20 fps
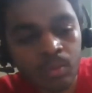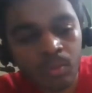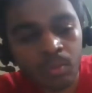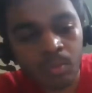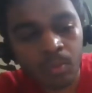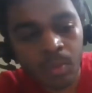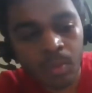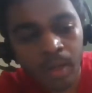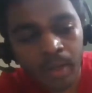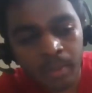
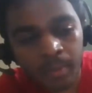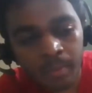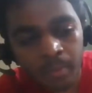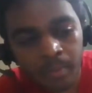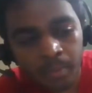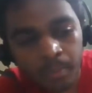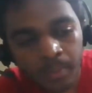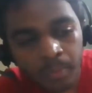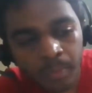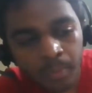
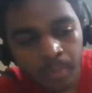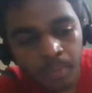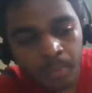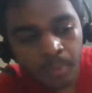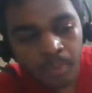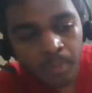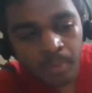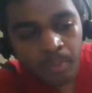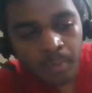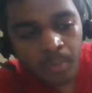
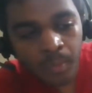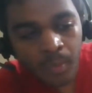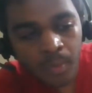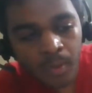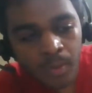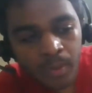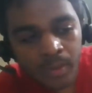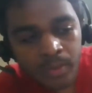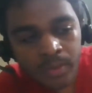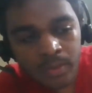
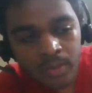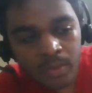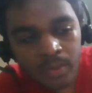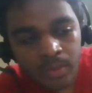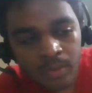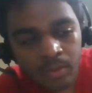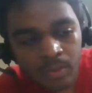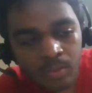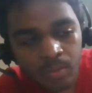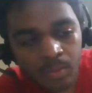
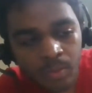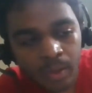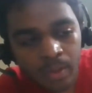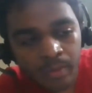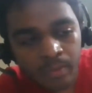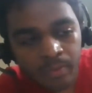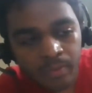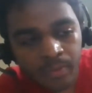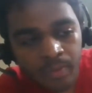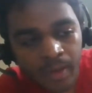
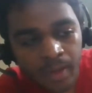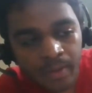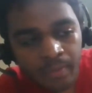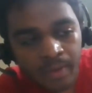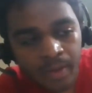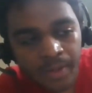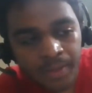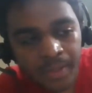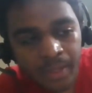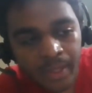1.015.
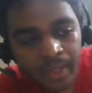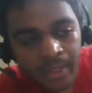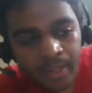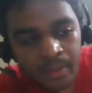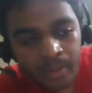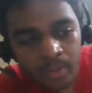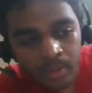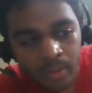Either I can do